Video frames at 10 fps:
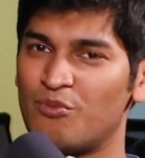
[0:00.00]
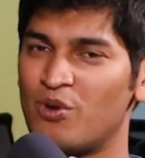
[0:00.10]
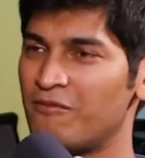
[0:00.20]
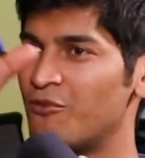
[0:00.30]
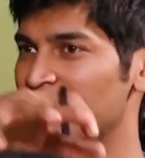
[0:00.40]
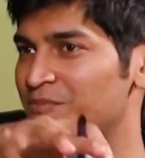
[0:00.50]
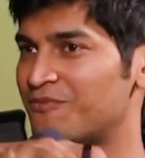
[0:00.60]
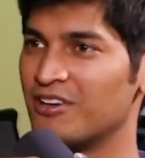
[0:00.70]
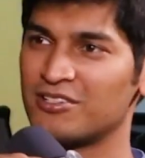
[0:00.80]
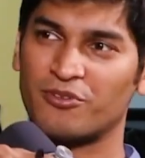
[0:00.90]
140
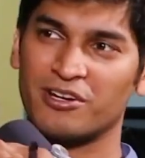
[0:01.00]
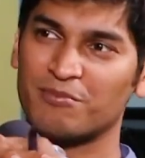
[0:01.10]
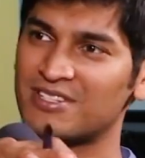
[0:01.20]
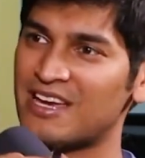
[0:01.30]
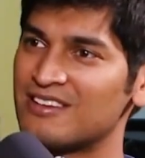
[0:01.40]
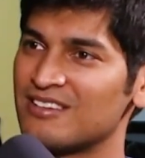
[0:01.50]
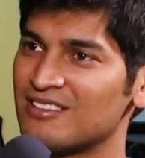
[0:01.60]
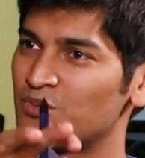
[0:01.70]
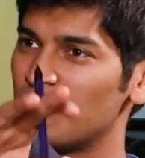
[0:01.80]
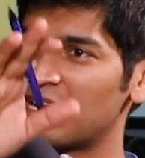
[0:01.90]
first 40%
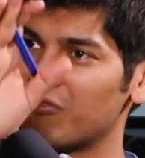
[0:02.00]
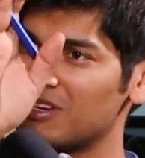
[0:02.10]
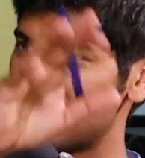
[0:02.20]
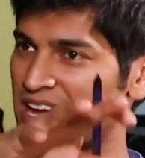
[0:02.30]
is working with